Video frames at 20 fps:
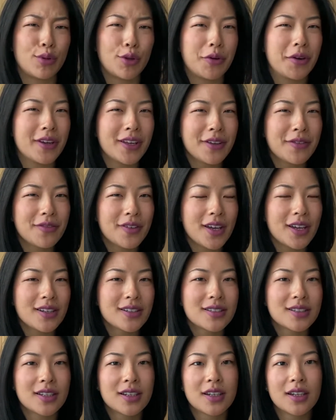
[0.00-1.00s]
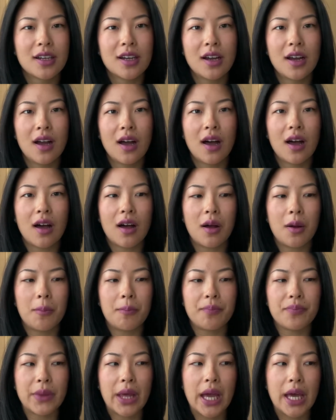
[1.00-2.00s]
blurring effect,
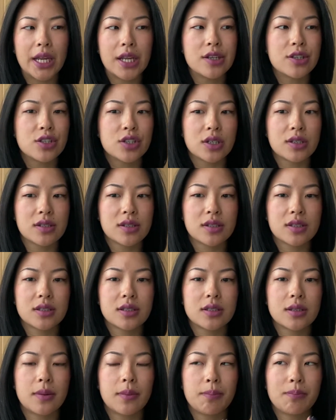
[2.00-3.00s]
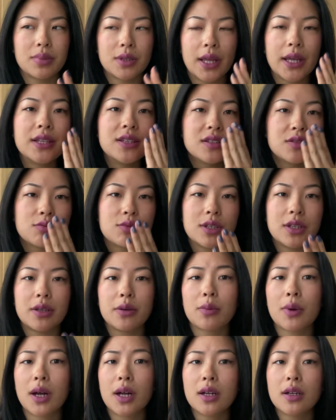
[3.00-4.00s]
and it just blends
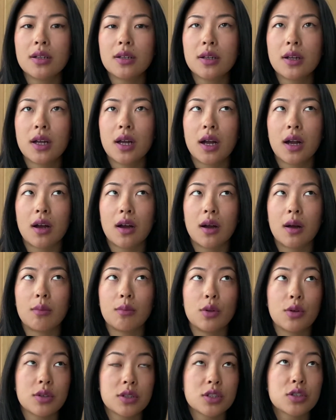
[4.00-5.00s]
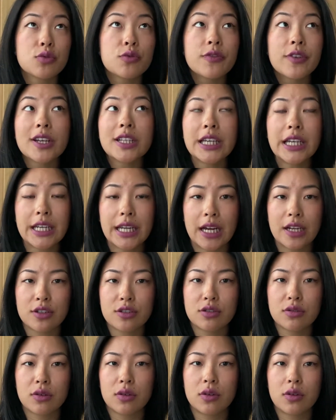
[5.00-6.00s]
really well, looks really
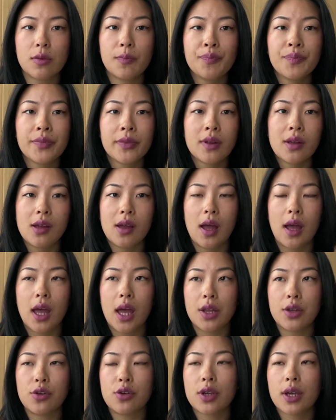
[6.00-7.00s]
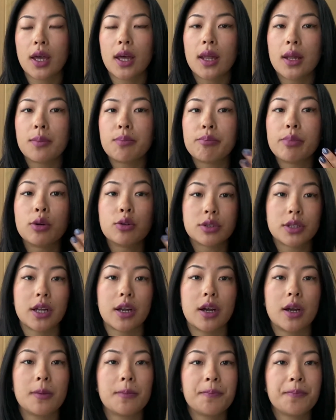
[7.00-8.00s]
natural, and you can
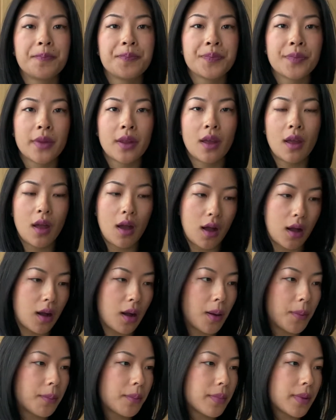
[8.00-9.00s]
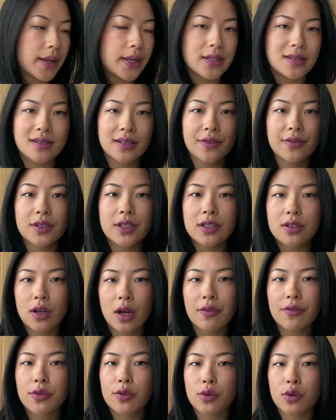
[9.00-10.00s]
build it up. But it's definitely
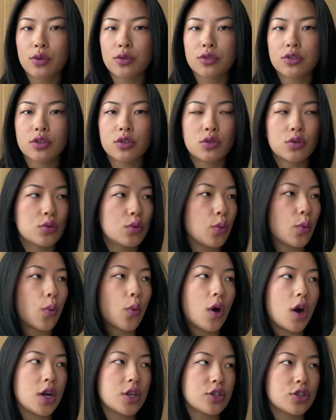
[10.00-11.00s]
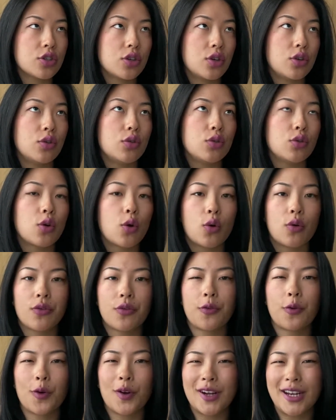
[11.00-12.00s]
not for those who want to
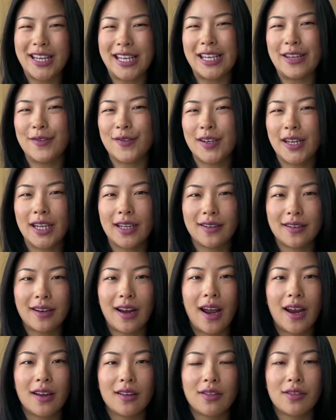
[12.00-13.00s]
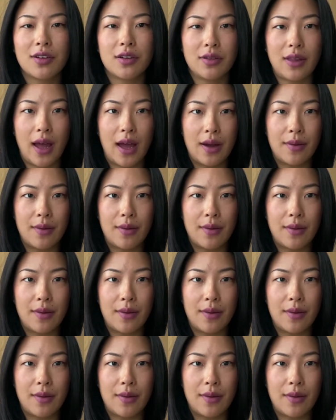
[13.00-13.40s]
go for an evening night look